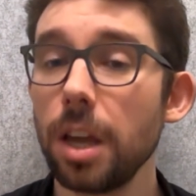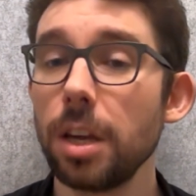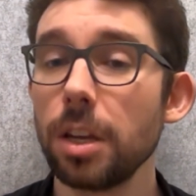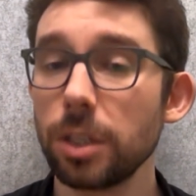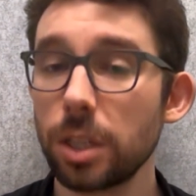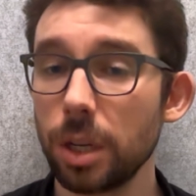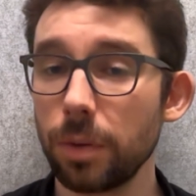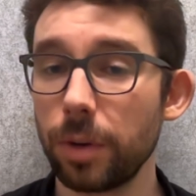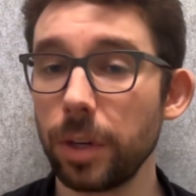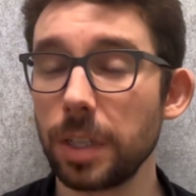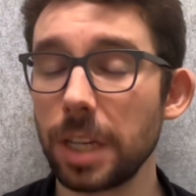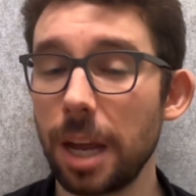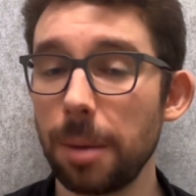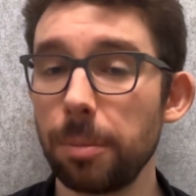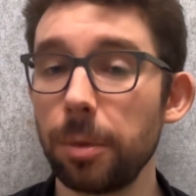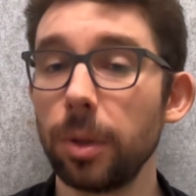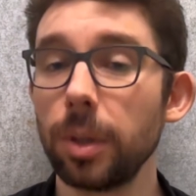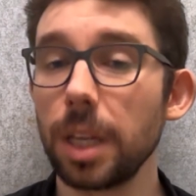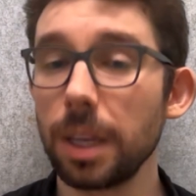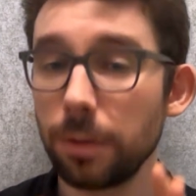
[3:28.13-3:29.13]
So for
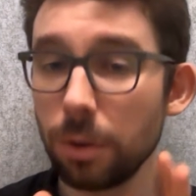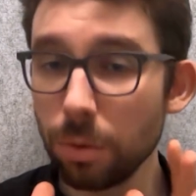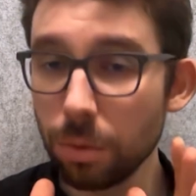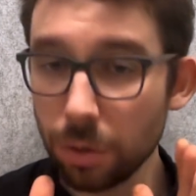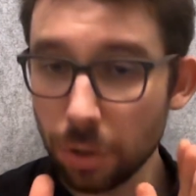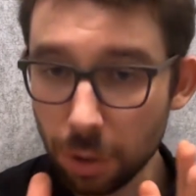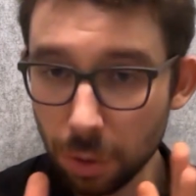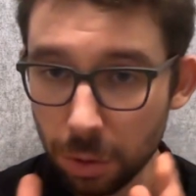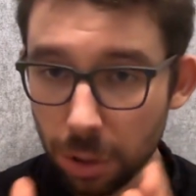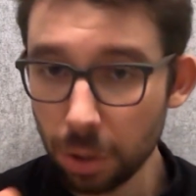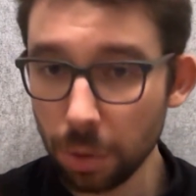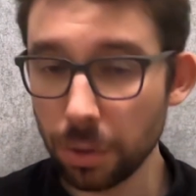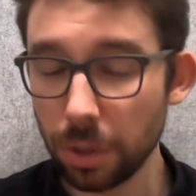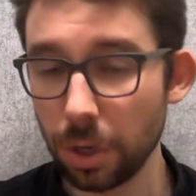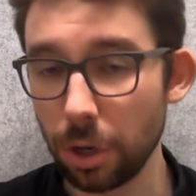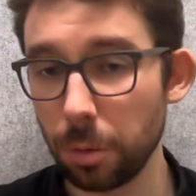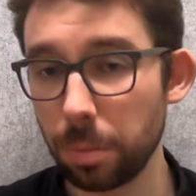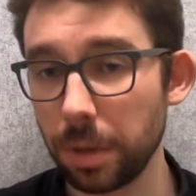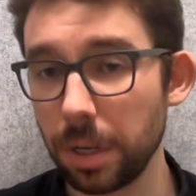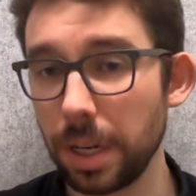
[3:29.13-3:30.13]
example, if you do use
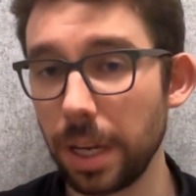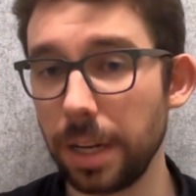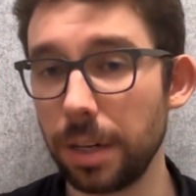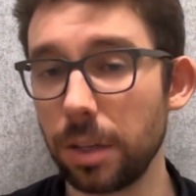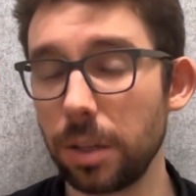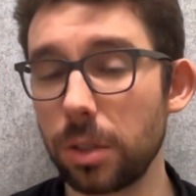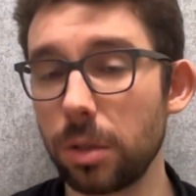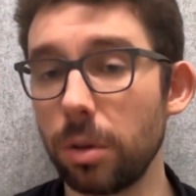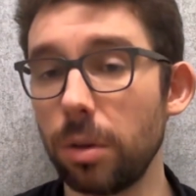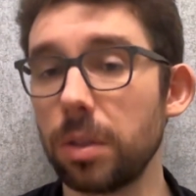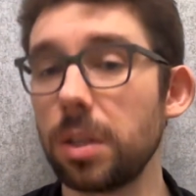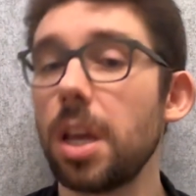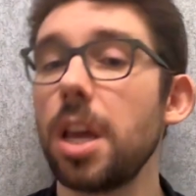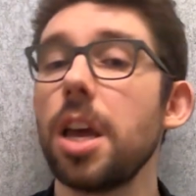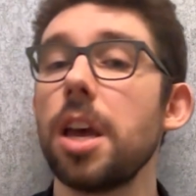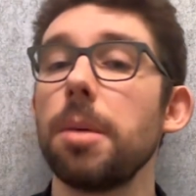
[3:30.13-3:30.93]
an open data source,